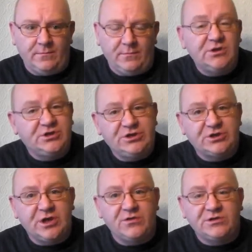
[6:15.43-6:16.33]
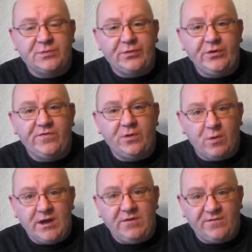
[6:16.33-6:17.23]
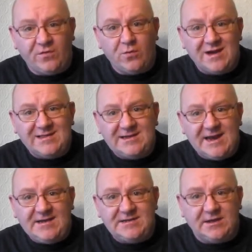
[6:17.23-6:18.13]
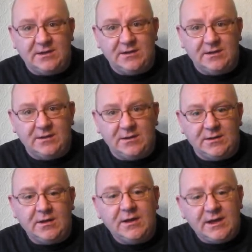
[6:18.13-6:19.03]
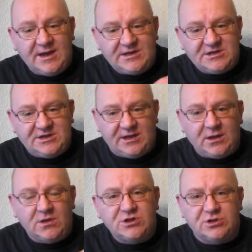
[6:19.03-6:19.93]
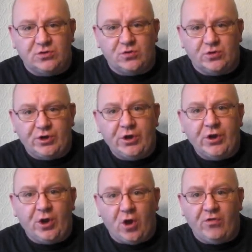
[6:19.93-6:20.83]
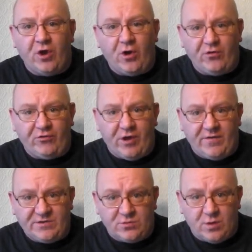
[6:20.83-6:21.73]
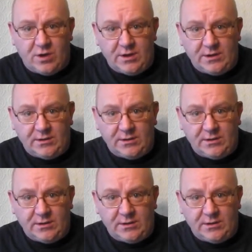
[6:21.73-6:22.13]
Which just goes to prove that when you format the data, it's still stored on the hard drive somewhere.